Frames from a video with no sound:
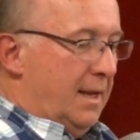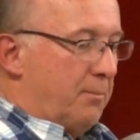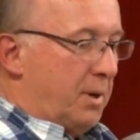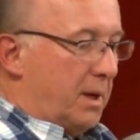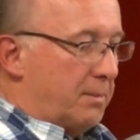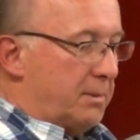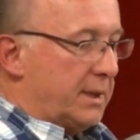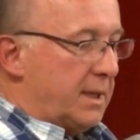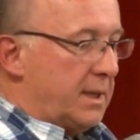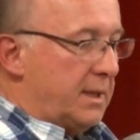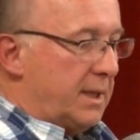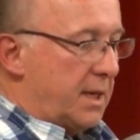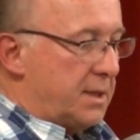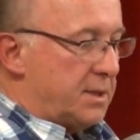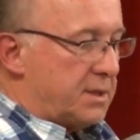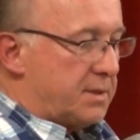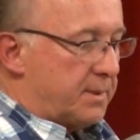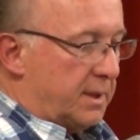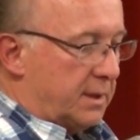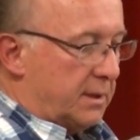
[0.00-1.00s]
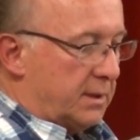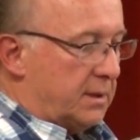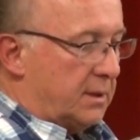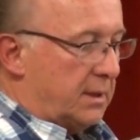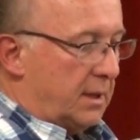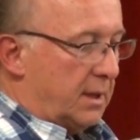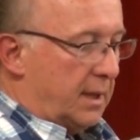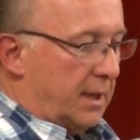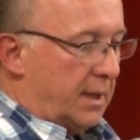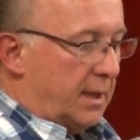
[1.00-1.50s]
Public engagement.
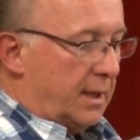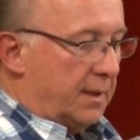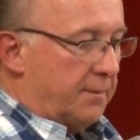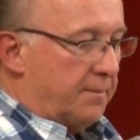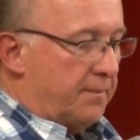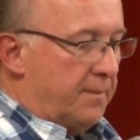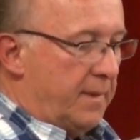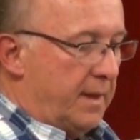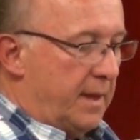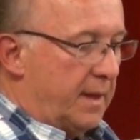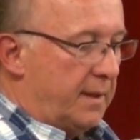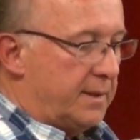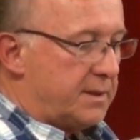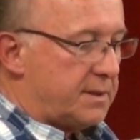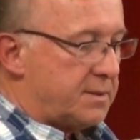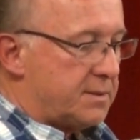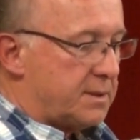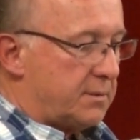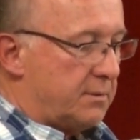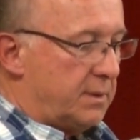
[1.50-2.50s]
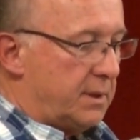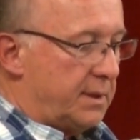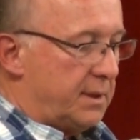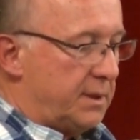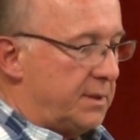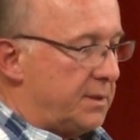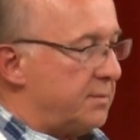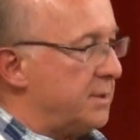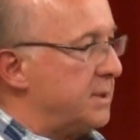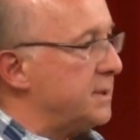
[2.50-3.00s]
This is a really
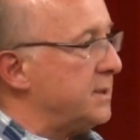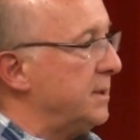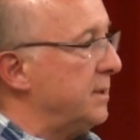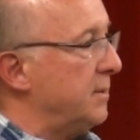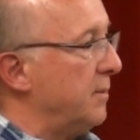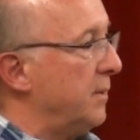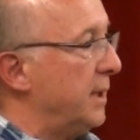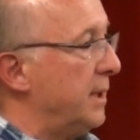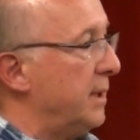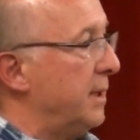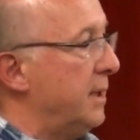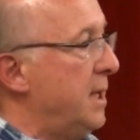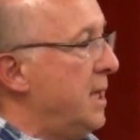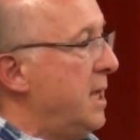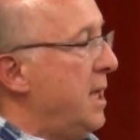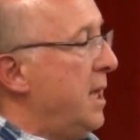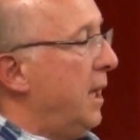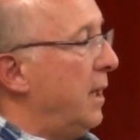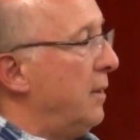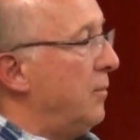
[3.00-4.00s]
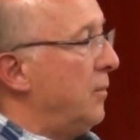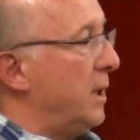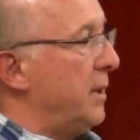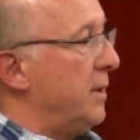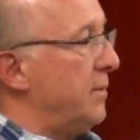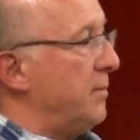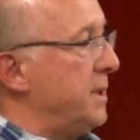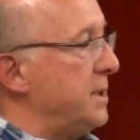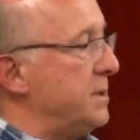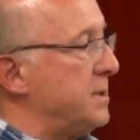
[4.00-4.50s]
interesting one. And while
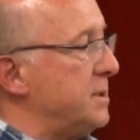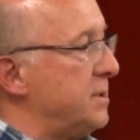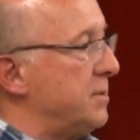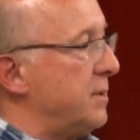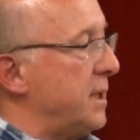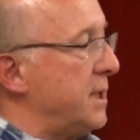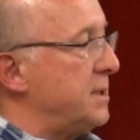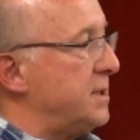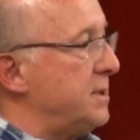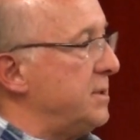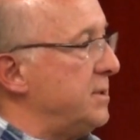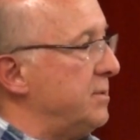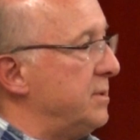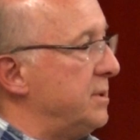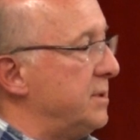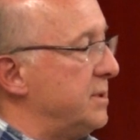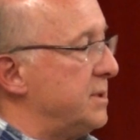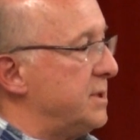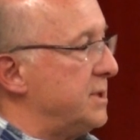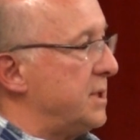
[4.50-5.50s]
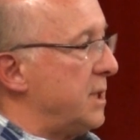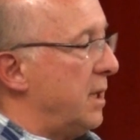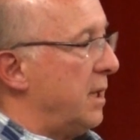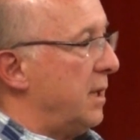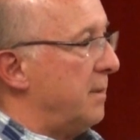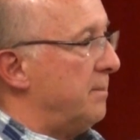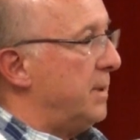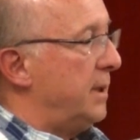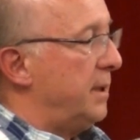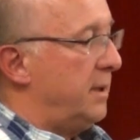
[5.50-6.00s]
the region tries to do a good
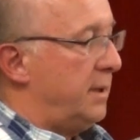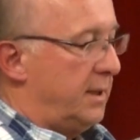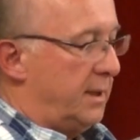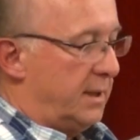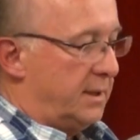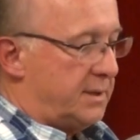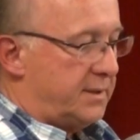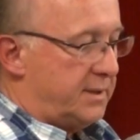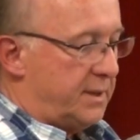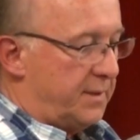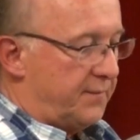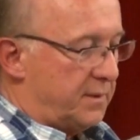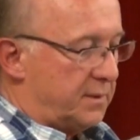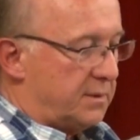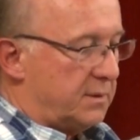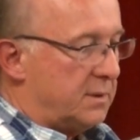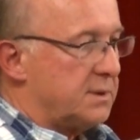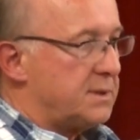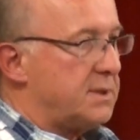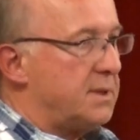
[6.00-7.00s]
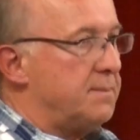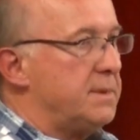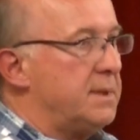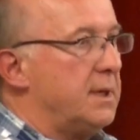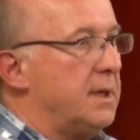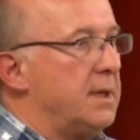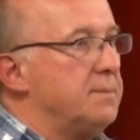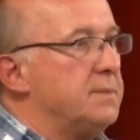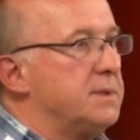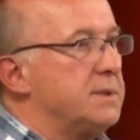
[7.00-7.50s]
job, it's difficult
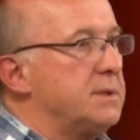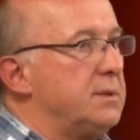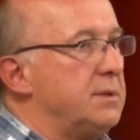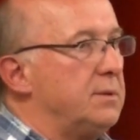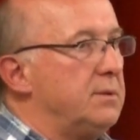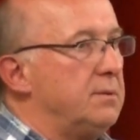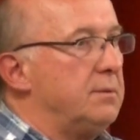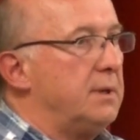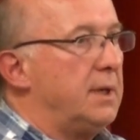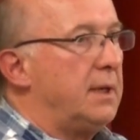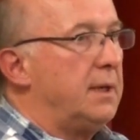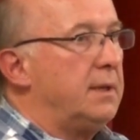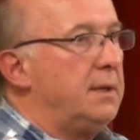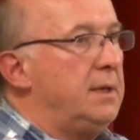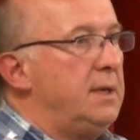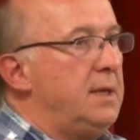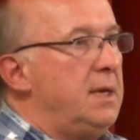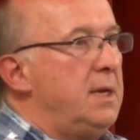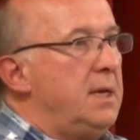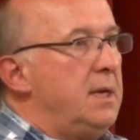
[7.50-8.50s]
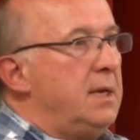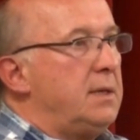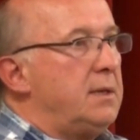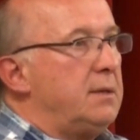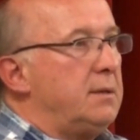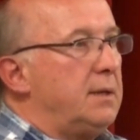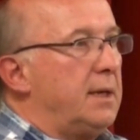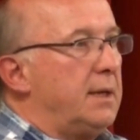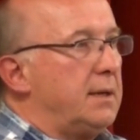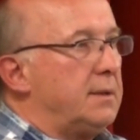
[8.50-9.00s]
sometimes to
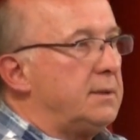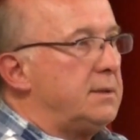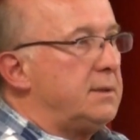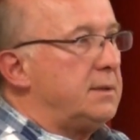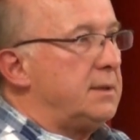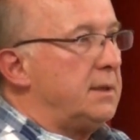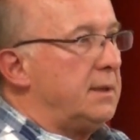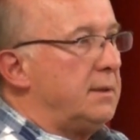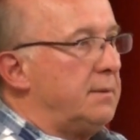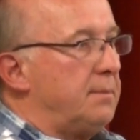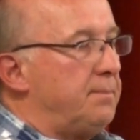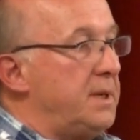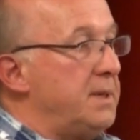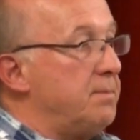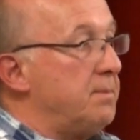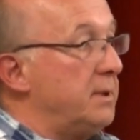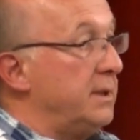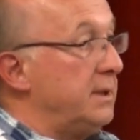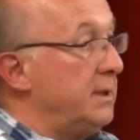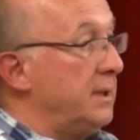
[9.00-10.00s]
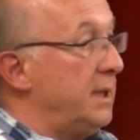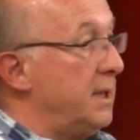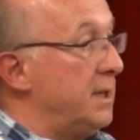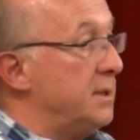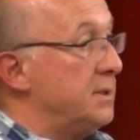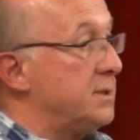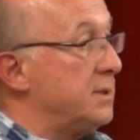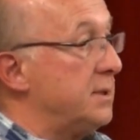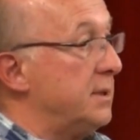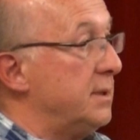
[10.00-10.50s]
get people
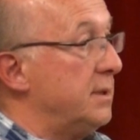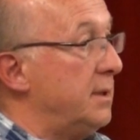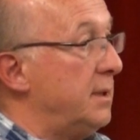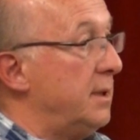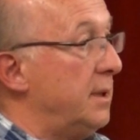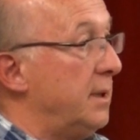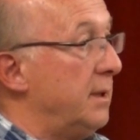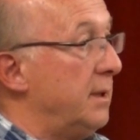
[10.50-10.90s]
engaged in